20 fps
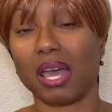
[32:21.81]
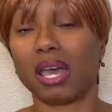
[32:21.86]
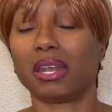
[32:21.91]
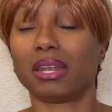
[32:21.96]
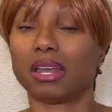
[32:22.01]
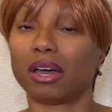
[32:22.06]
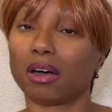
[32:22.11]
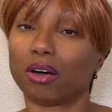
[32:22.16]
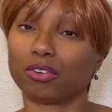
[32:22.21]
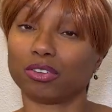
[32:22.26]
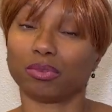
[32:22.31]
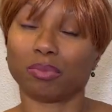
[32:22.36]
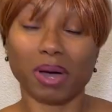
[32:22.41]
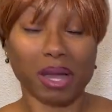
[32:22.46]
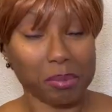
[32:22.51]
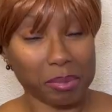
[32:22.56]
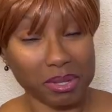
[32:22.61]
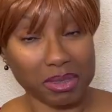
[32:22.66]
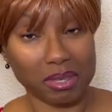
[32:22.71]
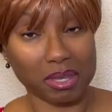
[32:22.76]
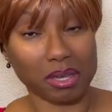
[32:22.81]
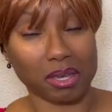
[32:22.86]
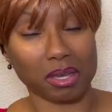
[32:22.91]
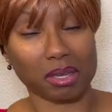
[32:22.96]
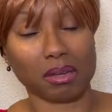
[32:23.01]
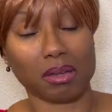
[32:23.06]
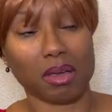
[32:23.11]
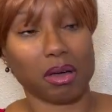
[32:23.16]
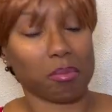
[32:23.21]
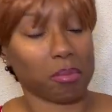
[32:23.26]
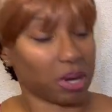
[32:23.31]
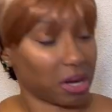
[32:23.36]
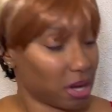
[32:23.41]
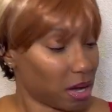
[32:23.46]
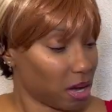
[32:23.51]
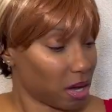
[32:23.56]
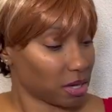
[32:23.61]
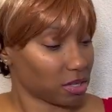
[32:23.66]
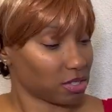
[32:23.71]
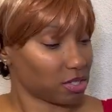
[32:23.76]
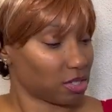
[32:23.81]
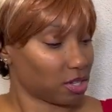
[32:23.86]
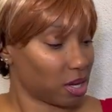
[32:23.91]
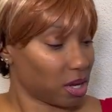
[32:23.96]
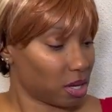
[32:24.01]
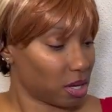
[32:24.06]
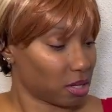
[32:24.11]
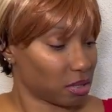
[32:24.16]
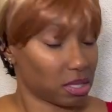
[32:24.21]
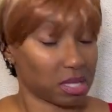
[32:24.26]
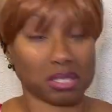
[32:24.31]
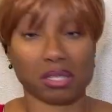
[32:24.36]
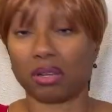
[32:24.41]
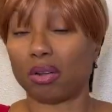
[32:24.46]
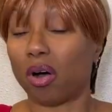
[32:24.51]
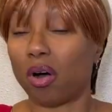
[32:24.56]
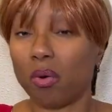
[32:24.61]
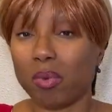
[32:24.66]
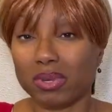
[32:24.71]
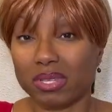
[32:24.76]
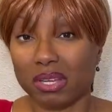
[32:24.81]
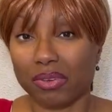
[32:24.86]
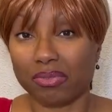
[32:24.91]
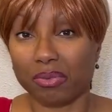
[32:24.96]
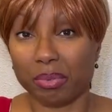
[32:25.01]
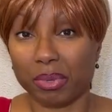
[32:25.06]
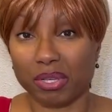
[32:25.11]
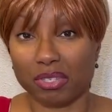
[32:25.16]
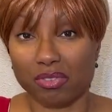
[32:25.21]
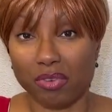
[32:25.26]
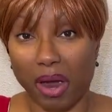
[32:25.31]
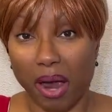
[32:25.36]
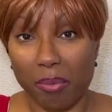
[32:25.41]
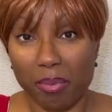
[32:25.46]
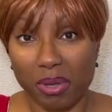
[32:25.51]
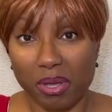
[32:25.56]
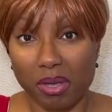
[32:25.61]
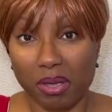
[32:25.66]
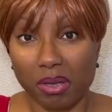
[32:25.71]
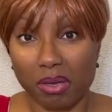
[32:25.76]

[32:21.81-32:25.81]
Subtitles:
Now you might be thinking, but gosh, does it always have to be a scrappy